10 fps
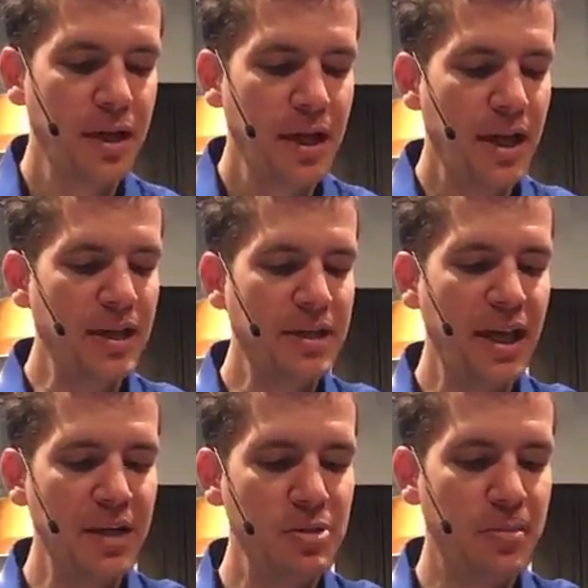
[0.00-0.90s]
and it
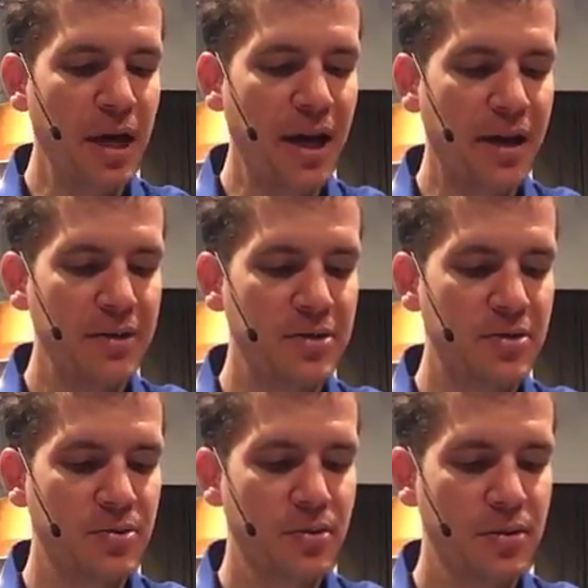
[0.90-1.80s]
came to pass,
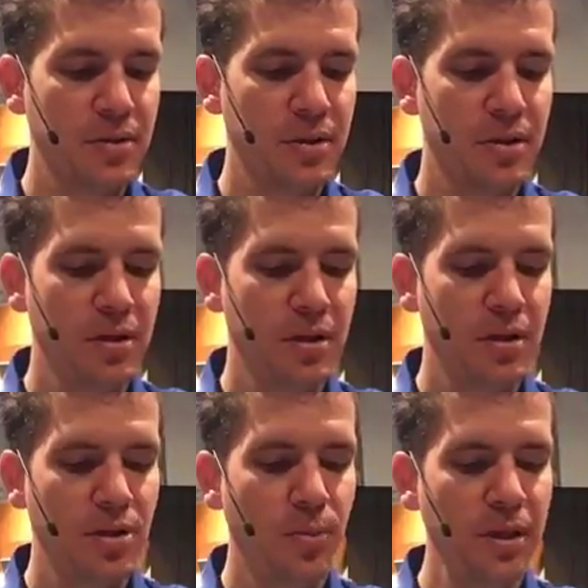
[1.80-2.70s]

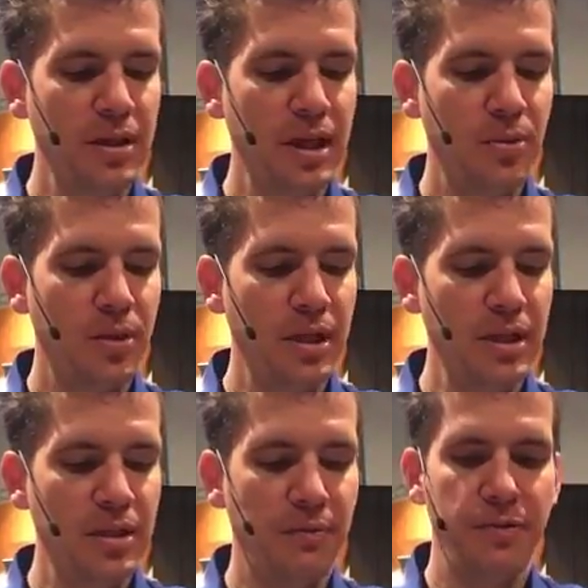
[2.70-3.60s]
when they were
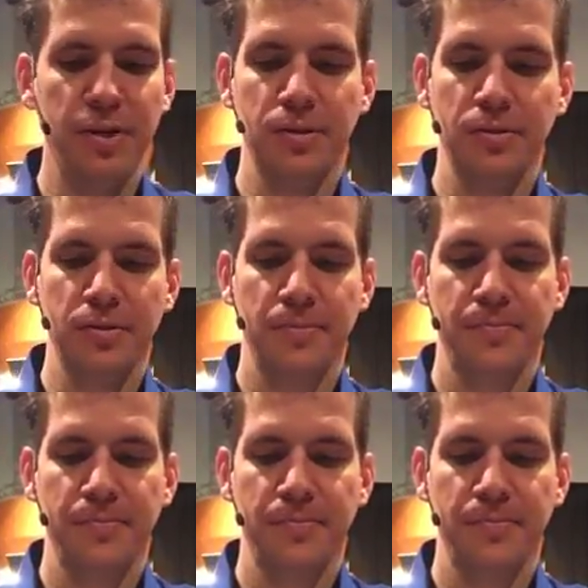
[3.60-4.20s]
in the field,